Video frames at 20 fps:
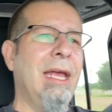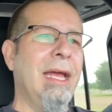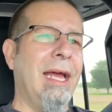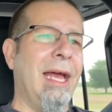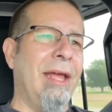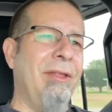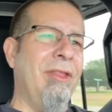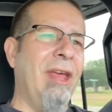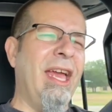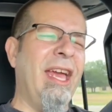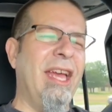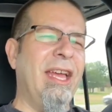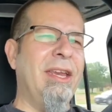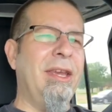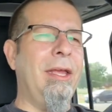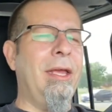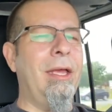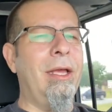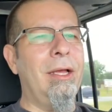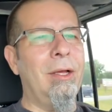And then
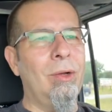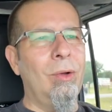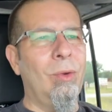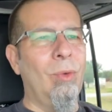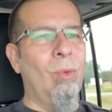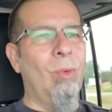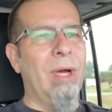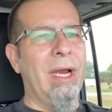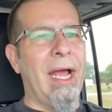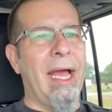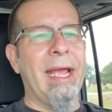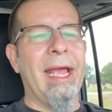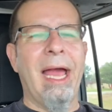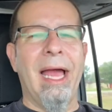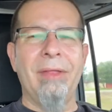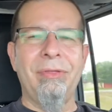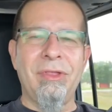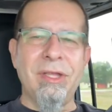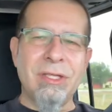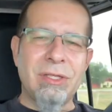when I
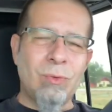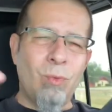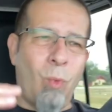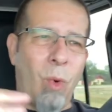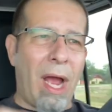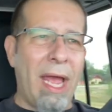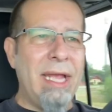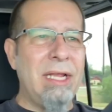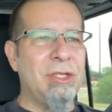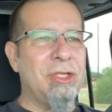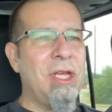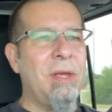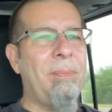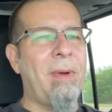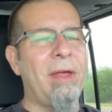got this white Jeep,